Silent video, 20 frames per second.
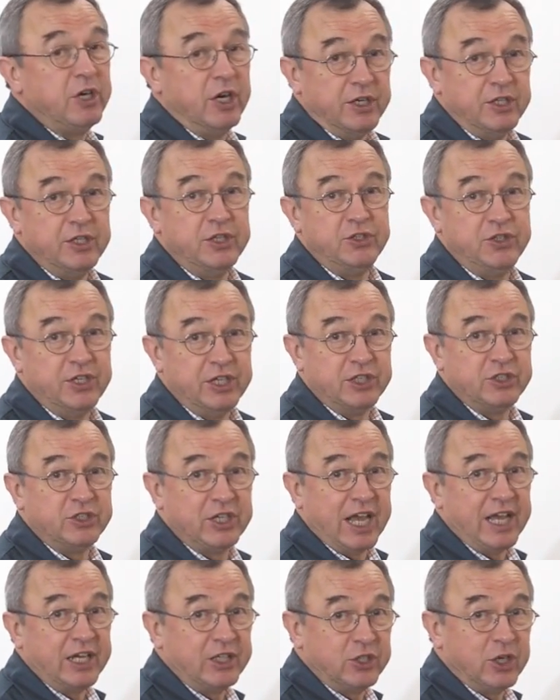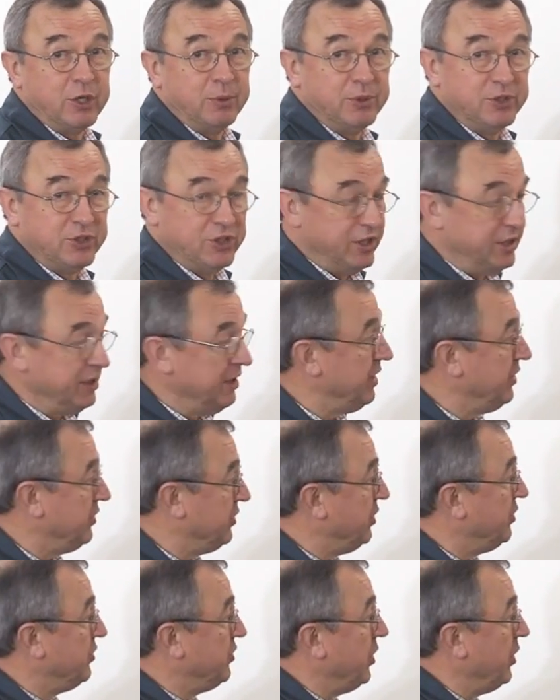cut is the exact opposite.
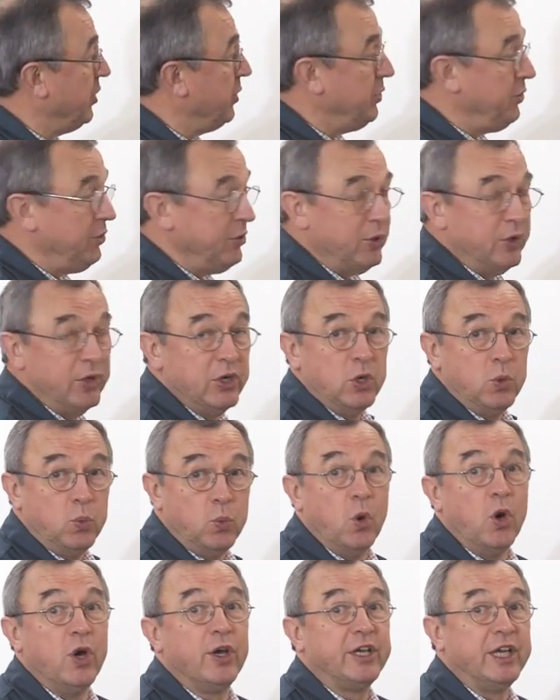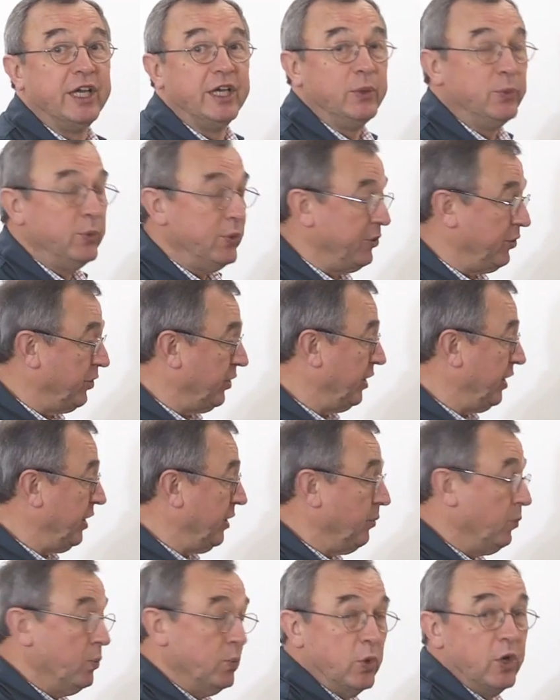It's as though you're working with
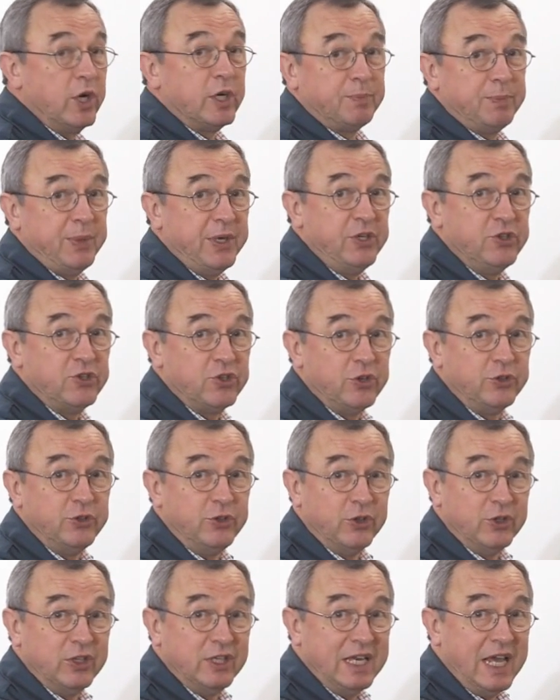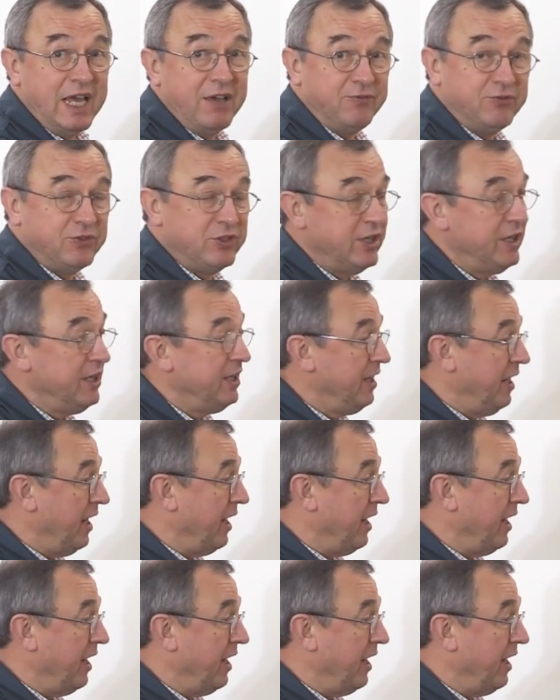the workpiece on your left